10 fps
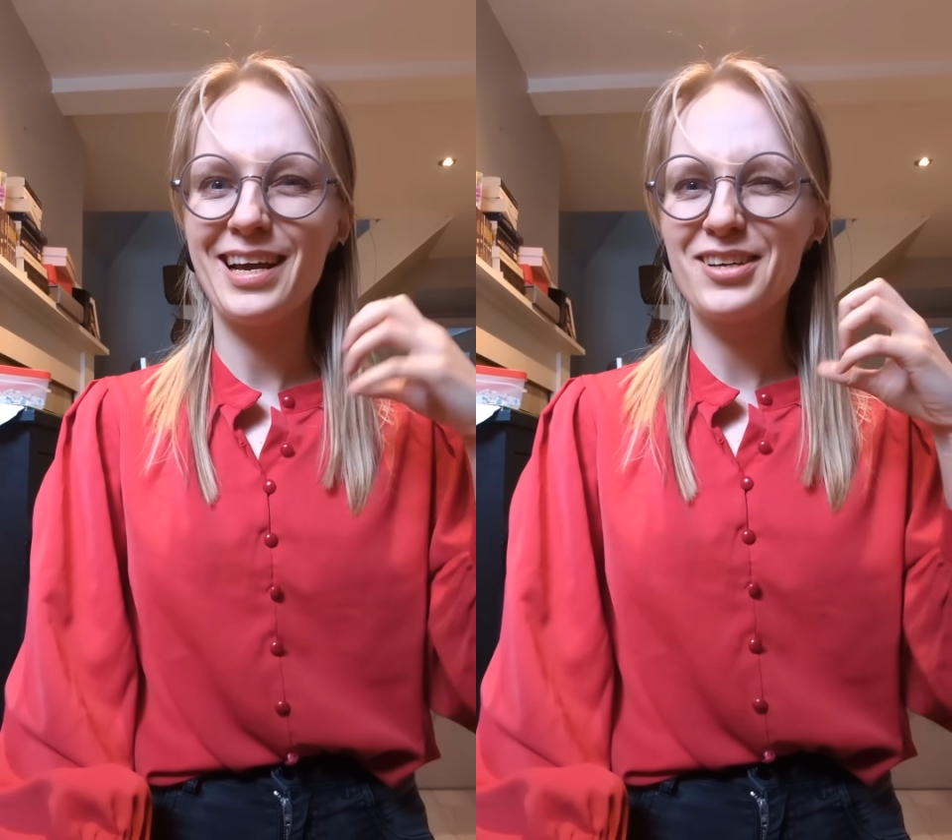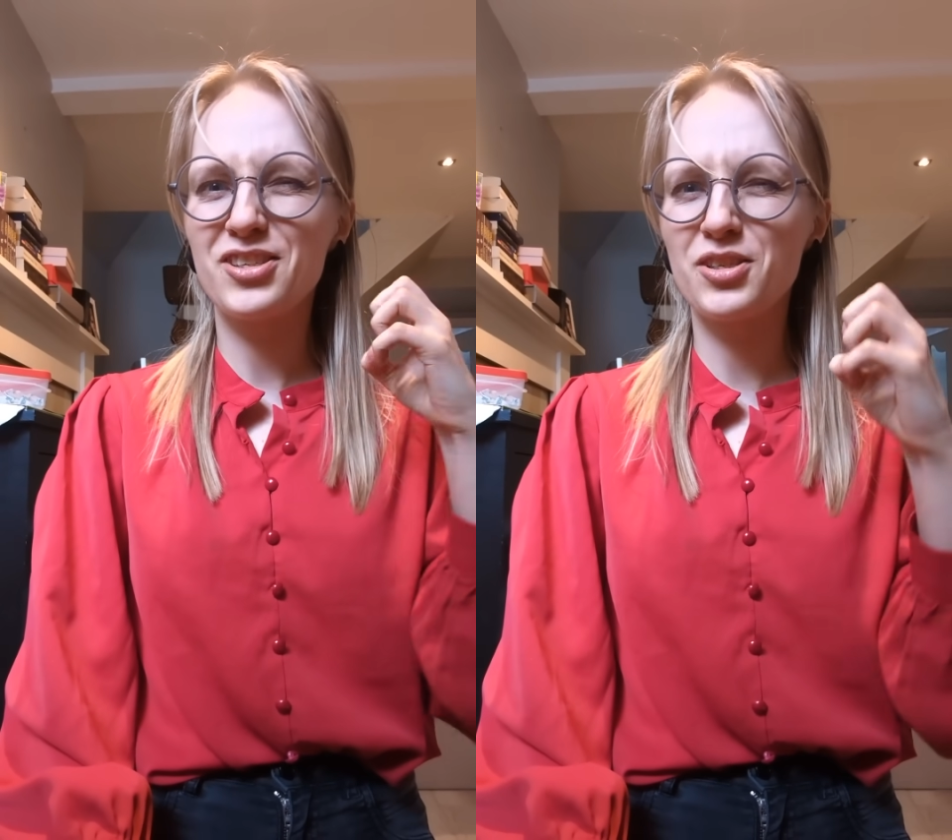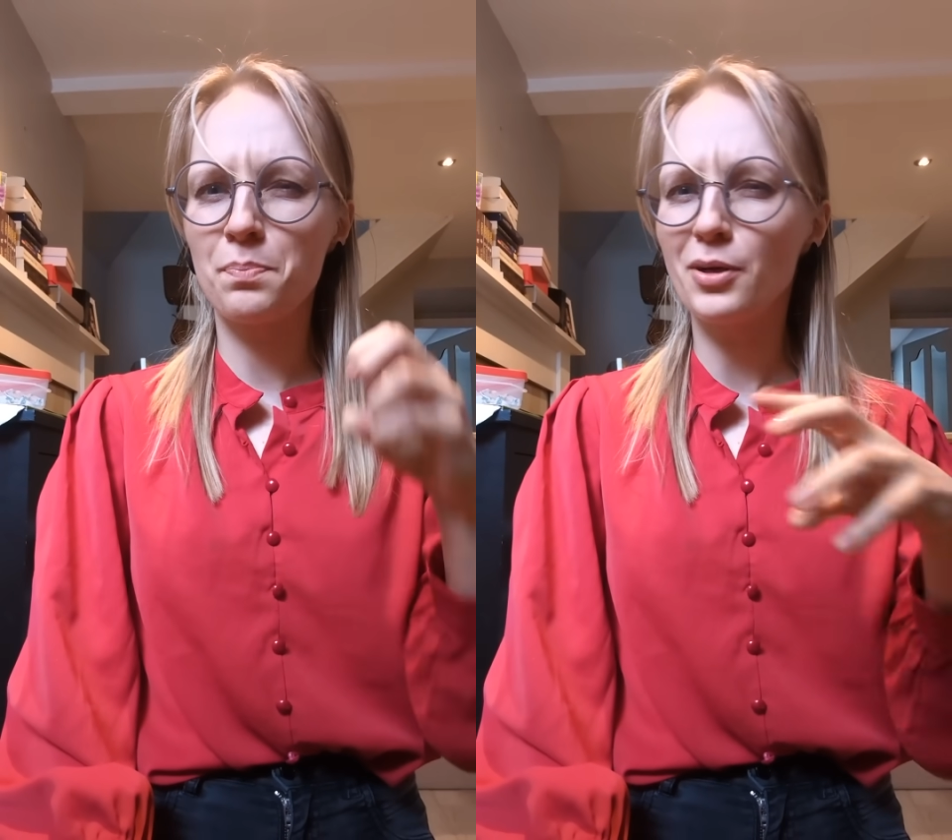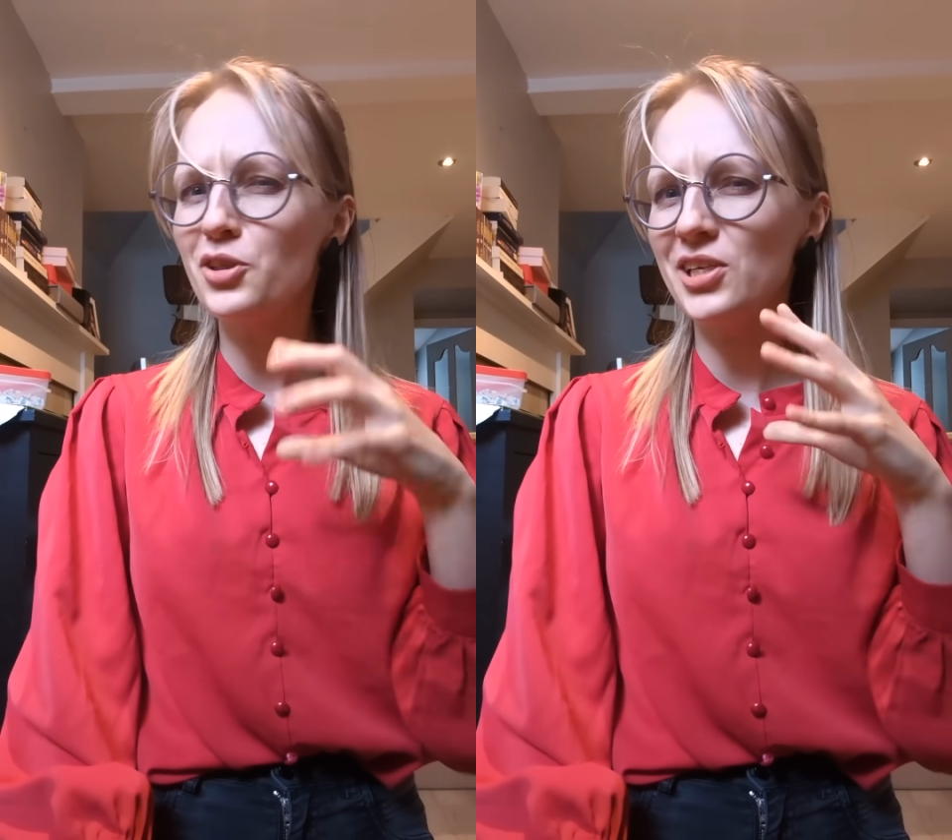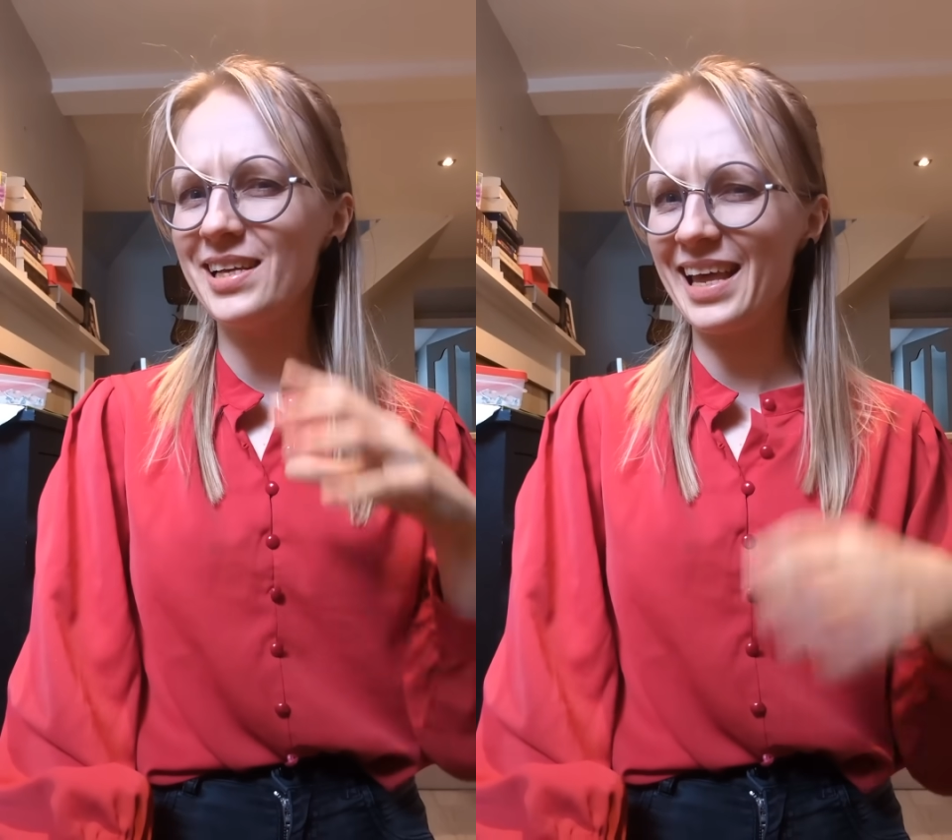
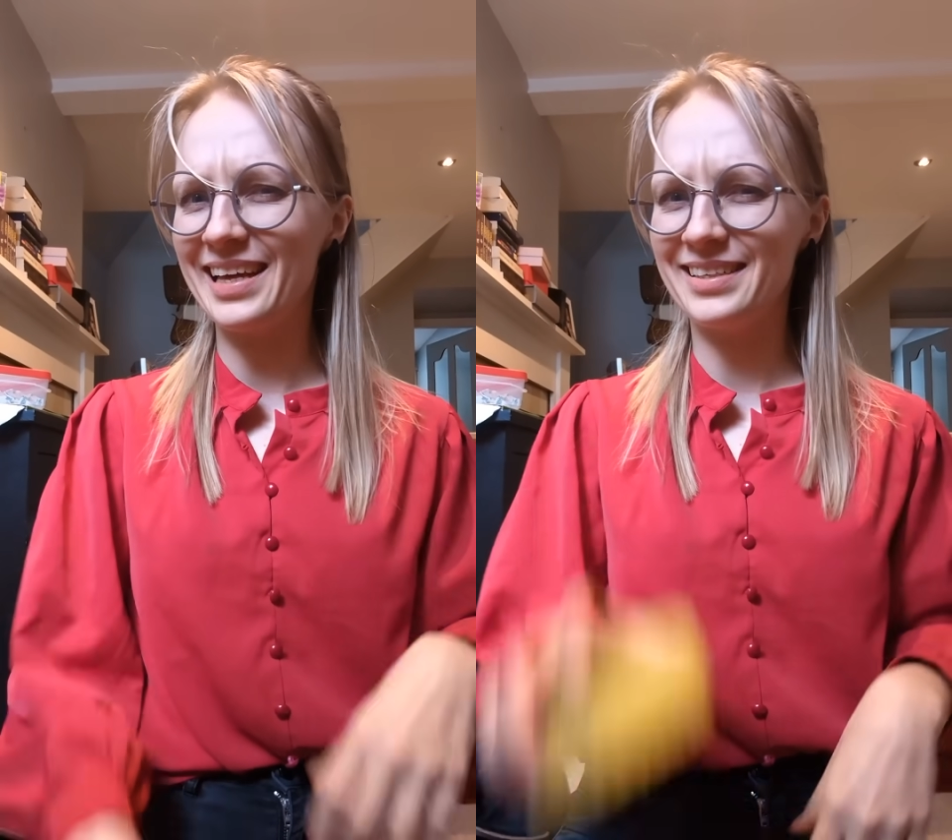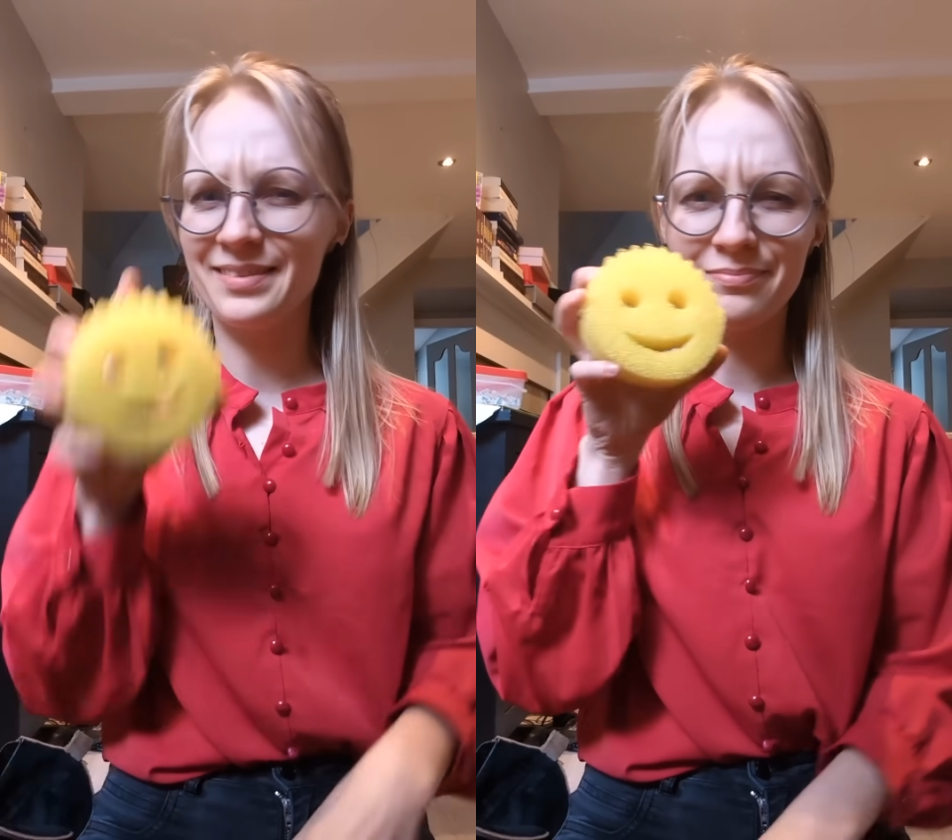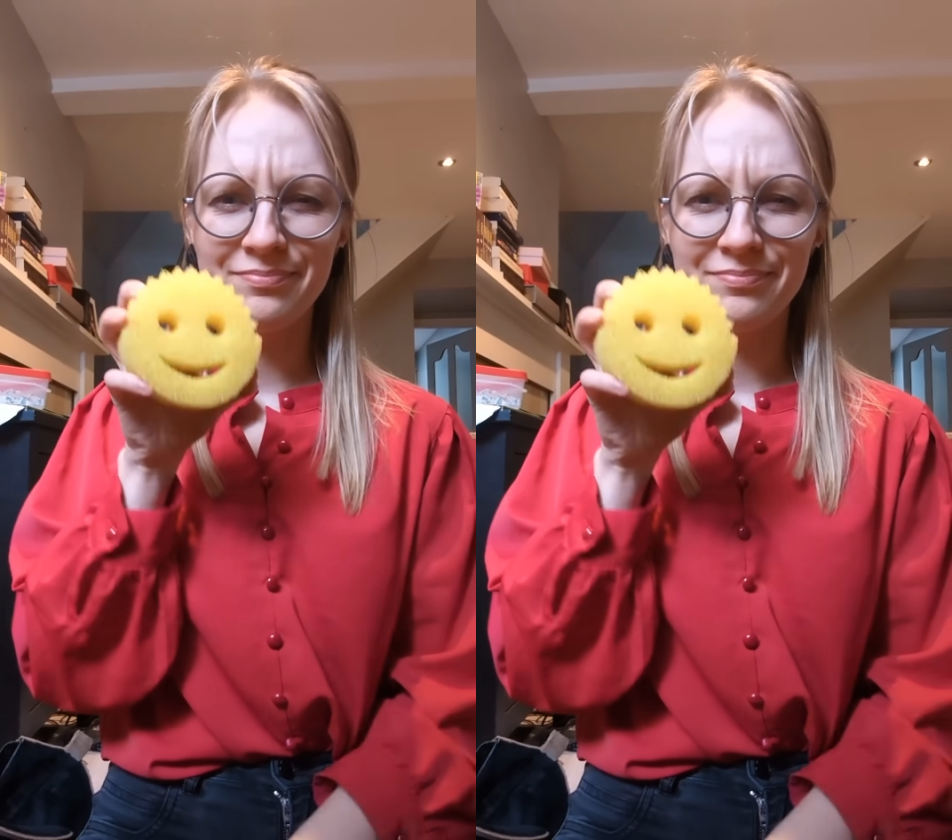spongy lead.